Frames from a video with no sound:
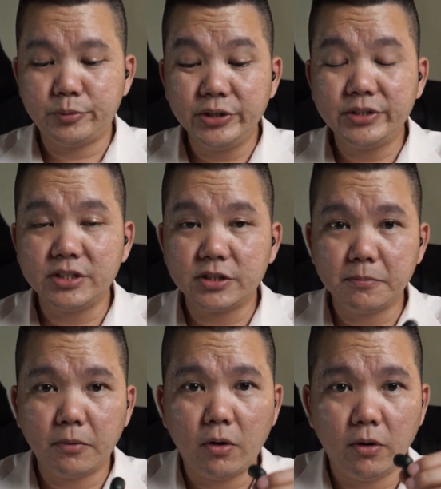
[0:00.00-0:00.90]
pretty
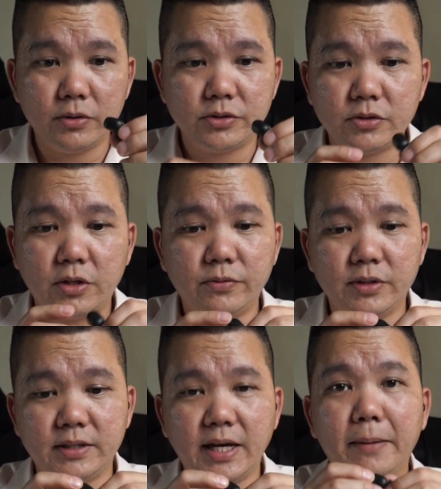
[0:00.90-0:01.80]
small. It's not
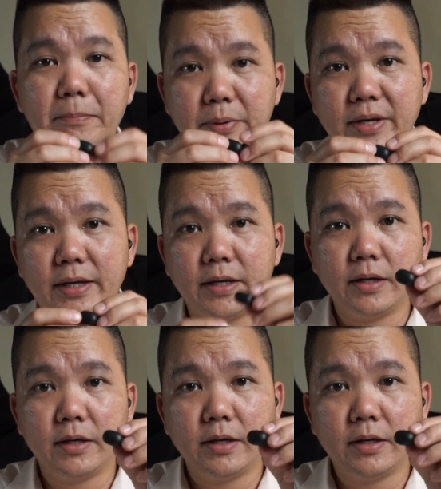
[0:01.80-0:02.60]
really that big,